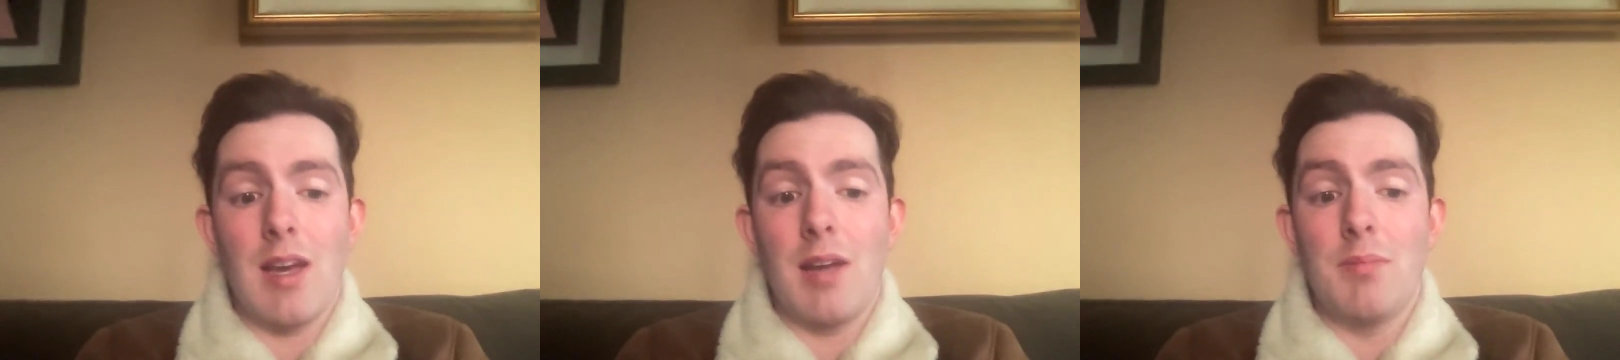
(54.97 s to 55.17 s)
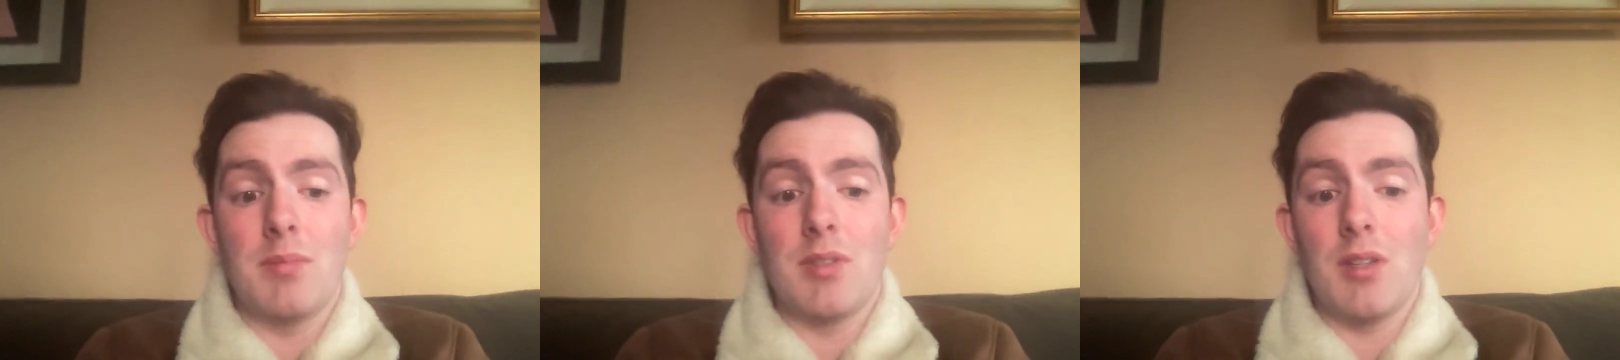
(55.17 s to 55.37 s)

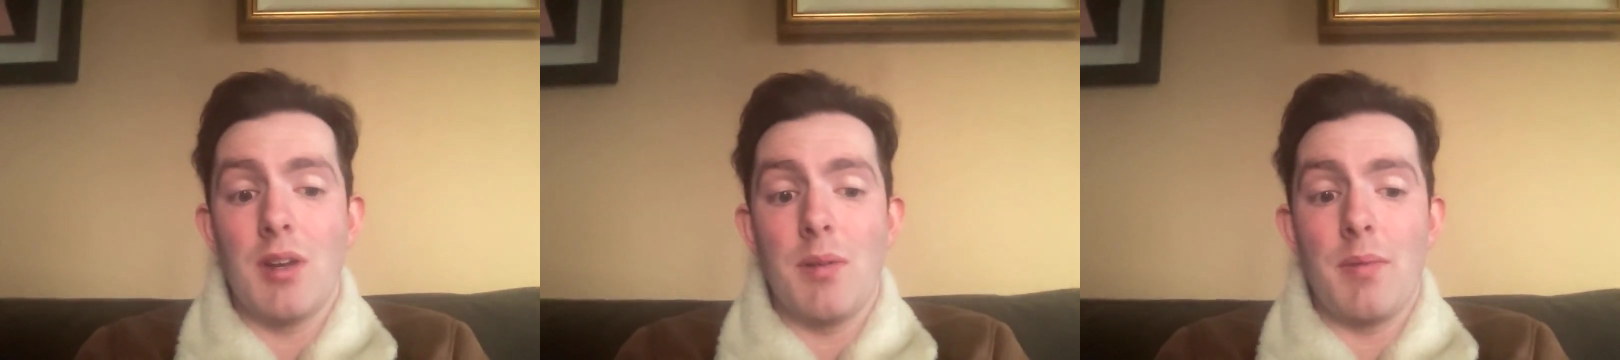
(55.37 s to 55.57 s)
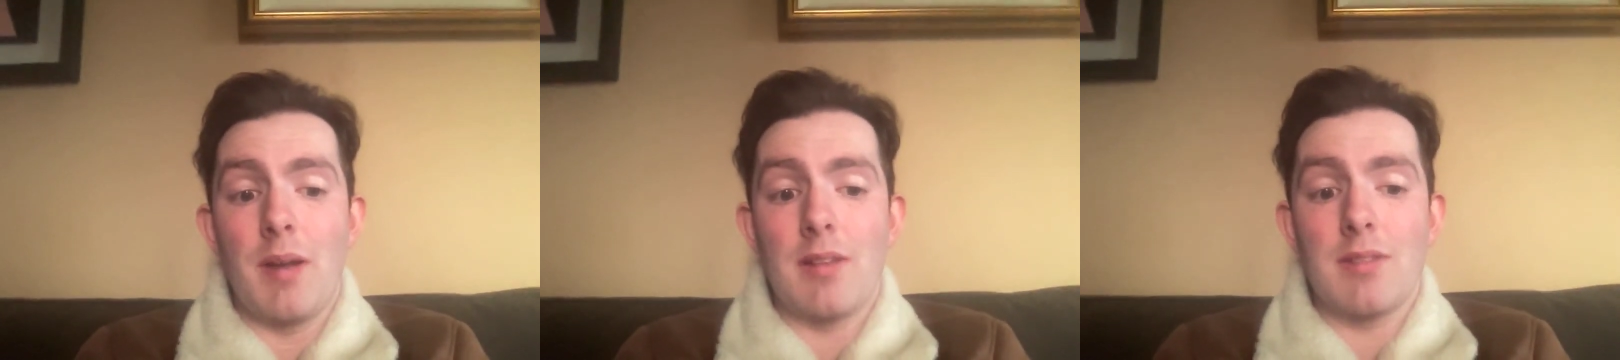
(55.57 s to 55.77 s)
I'm
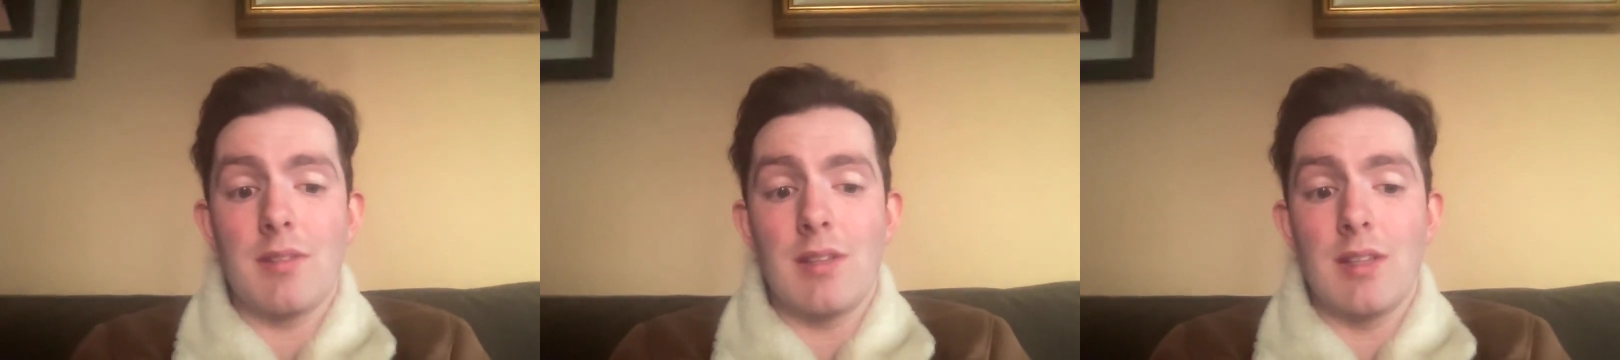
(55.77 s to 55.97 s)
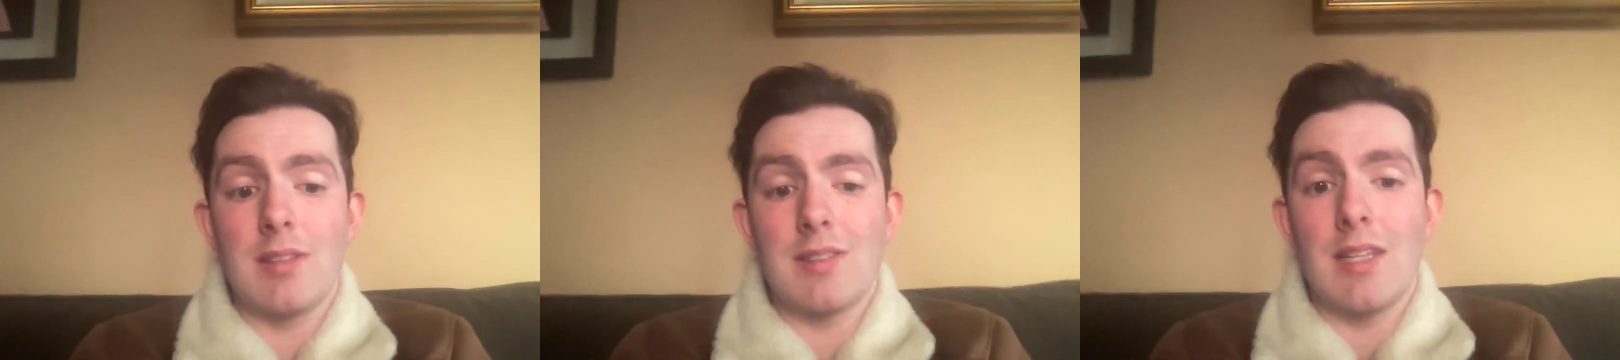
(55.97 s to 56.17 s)
suited best to
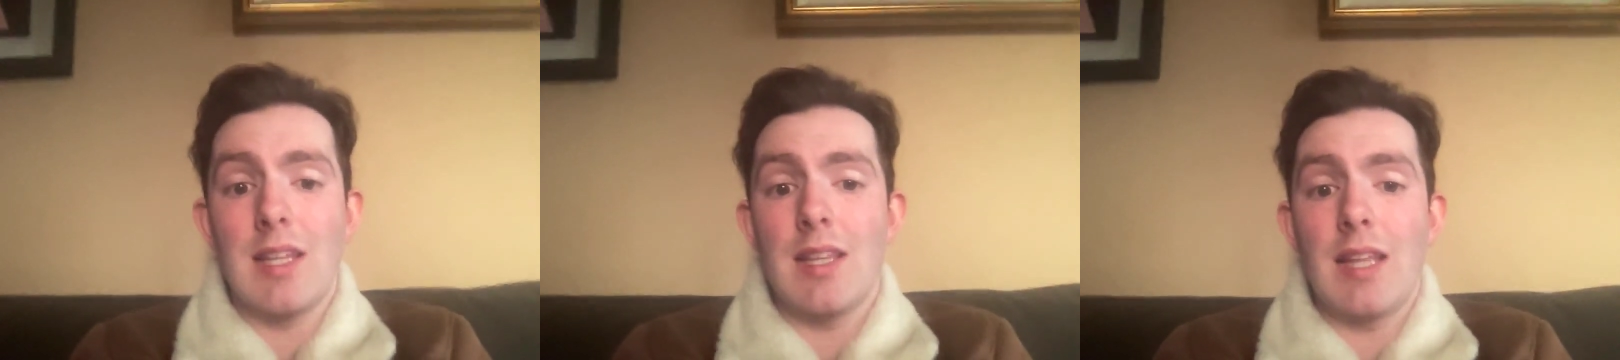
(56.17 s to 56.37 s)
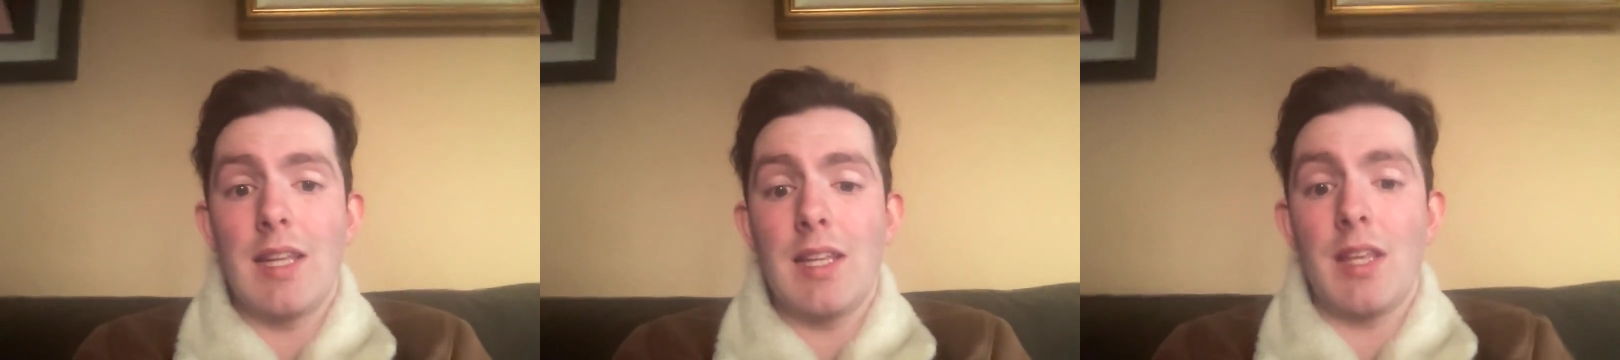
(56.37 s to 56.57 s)
this.
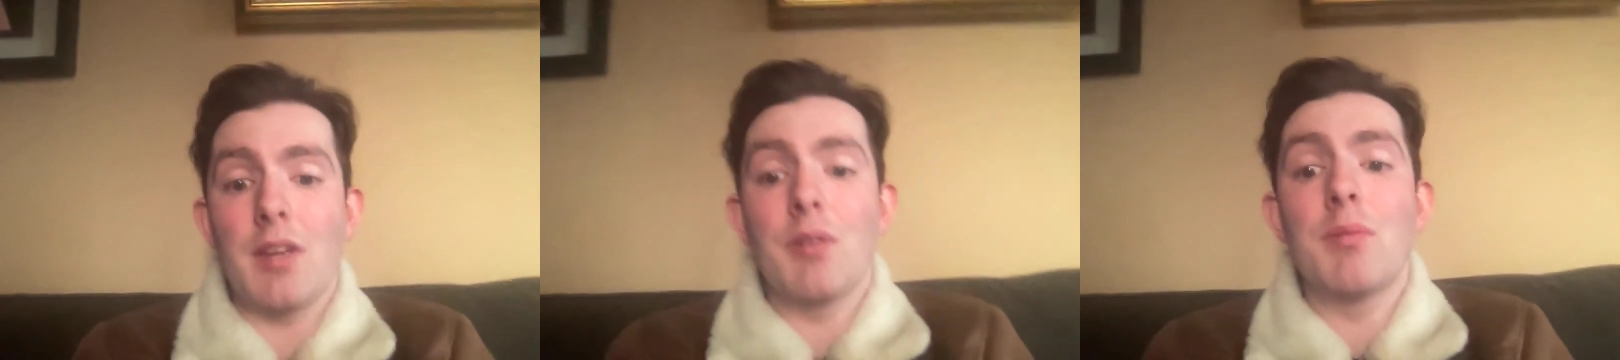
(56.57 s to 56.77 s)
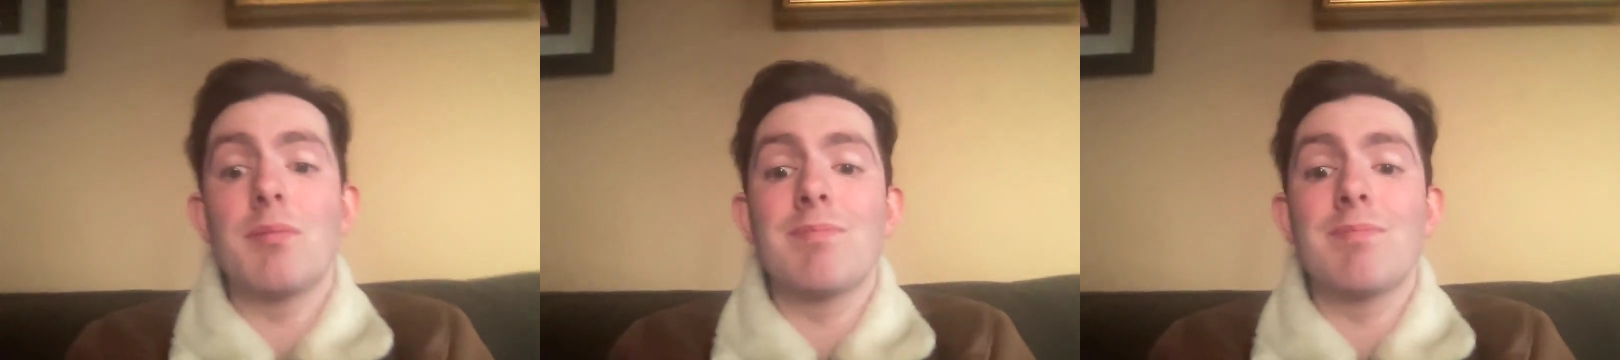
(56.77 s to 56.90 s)
Thank you.